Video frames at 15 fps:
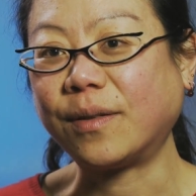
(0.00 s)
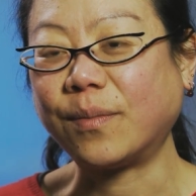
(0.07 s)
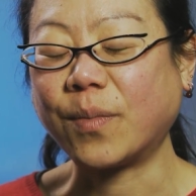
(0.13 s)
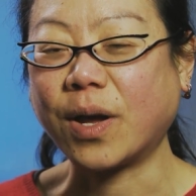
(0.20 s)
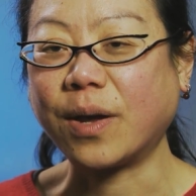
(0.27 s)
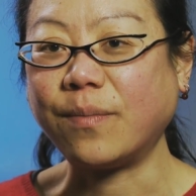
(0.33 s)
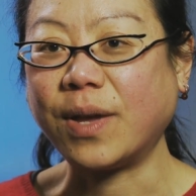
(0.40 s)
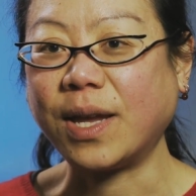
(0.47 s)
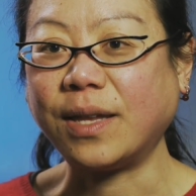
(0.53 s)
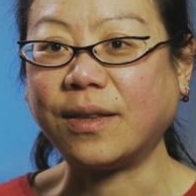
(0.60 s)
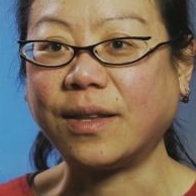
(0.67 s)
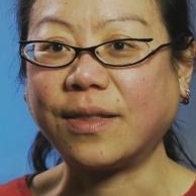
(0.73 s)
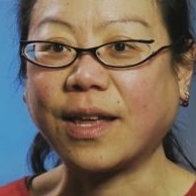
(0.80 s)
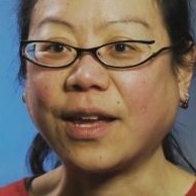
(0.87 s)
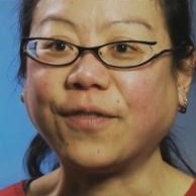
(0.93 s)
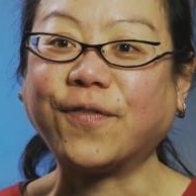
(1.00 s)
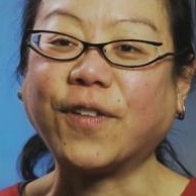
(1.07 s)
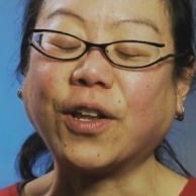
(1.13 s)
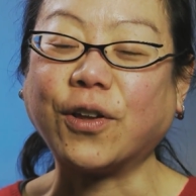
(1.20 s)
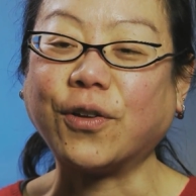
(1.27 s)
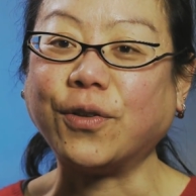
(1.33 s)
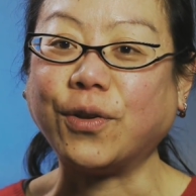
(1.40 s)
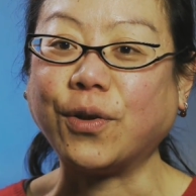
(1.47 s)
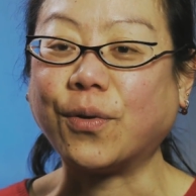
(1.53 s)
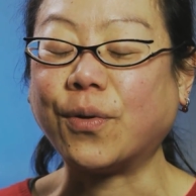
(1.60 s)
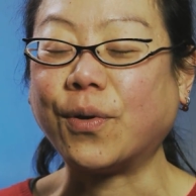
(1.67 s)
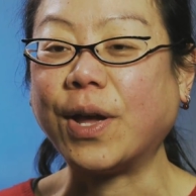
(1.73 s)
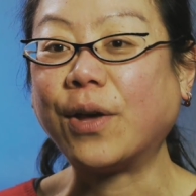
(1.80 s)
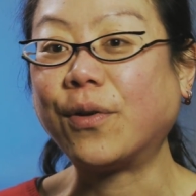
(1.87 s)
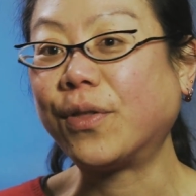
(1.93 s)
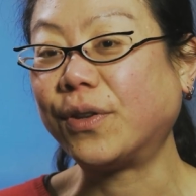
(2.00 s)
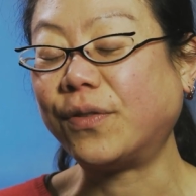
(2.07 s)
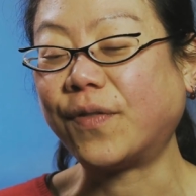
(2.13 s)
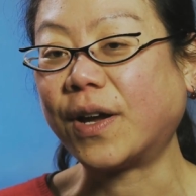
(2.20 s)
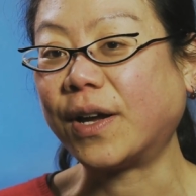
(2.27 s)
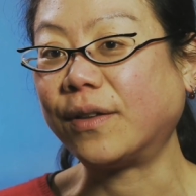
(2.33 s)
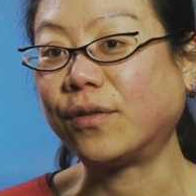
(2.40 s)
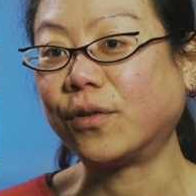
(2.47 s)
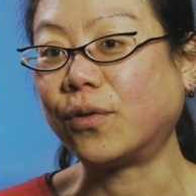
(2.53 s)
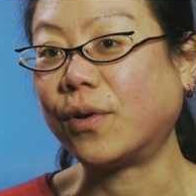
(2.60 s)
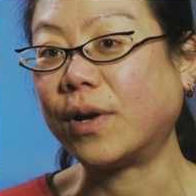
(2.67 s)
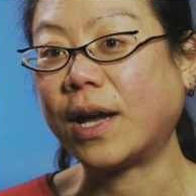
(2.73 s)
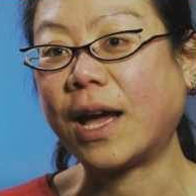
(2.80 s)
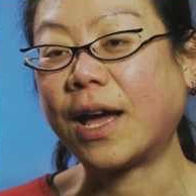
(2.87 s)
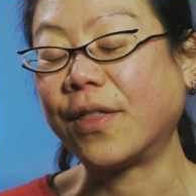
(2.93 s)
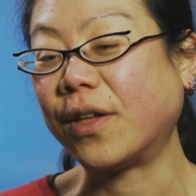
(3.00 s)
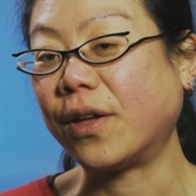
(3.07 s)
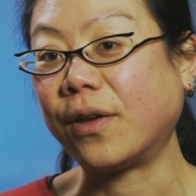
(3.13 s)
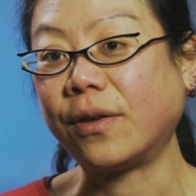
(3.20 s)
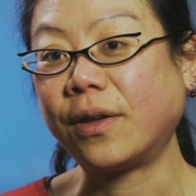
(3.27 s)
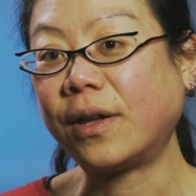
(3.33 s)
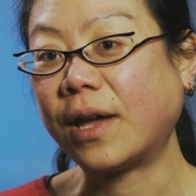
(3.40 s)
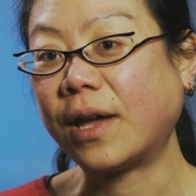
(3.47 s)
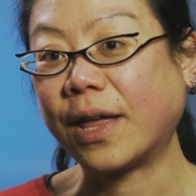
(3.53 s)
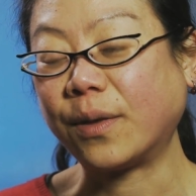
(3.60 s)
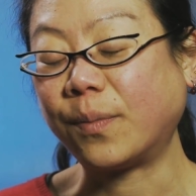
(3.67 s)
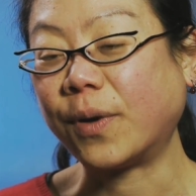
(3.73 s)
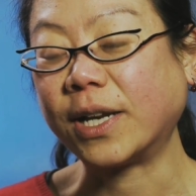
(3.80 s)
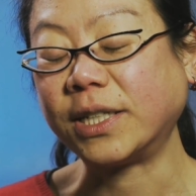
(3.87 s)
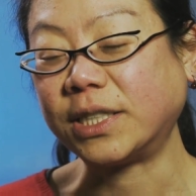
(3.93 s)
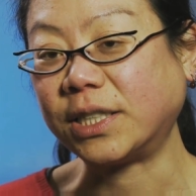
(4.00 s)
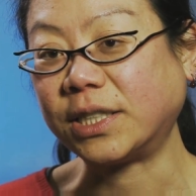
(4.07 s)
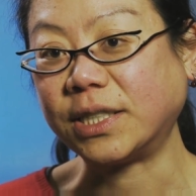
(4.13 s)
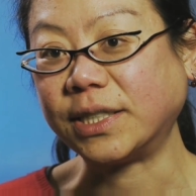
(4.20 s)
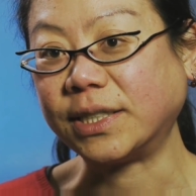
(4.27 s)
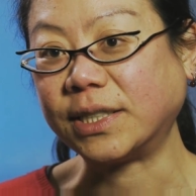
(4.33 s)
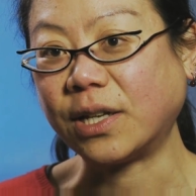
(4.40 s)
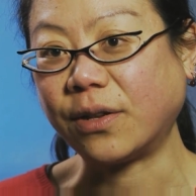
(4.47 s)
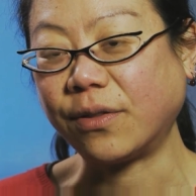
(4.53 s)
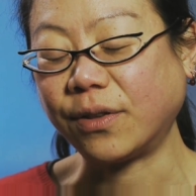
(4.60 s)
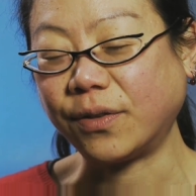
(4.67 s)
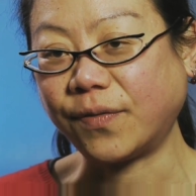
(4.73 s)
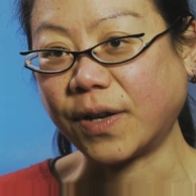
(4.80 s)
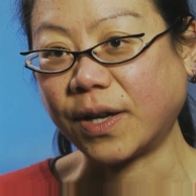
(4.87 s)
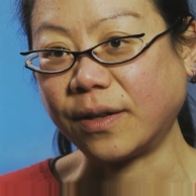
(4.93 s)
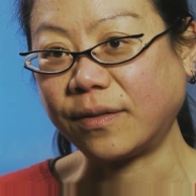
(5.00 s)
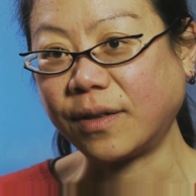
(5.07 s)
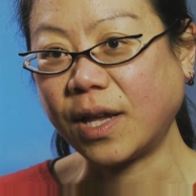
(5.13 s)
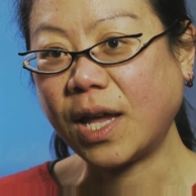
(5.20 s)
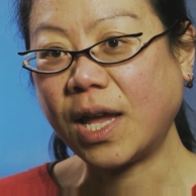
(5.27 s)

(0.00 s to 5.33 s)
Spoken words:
it might mean that they follow your health advice or other practitioners' health advice,